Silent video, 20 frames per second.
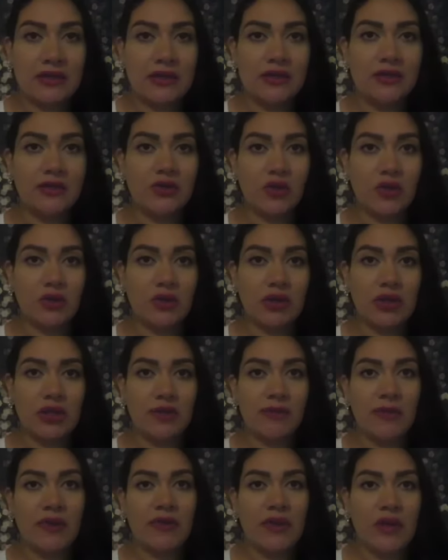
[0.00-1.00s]
cents only
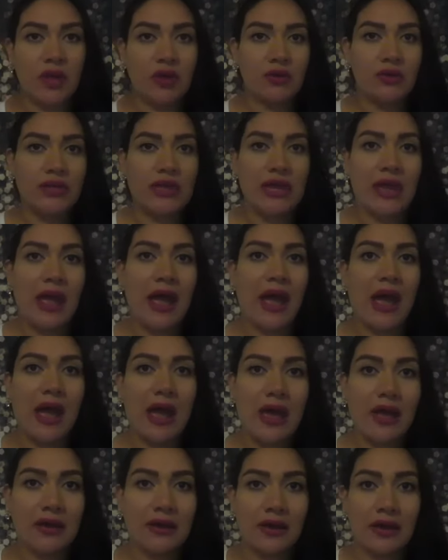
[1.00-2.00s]
but they only
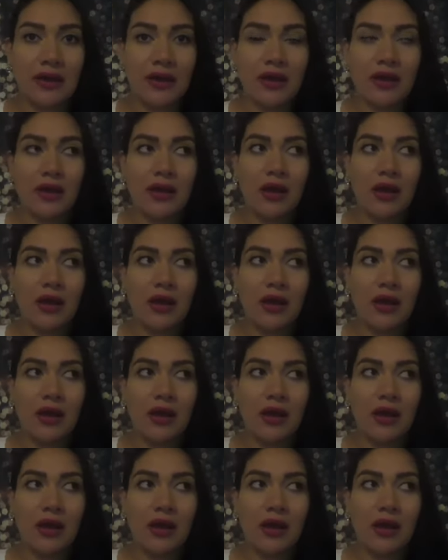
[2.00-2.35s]
had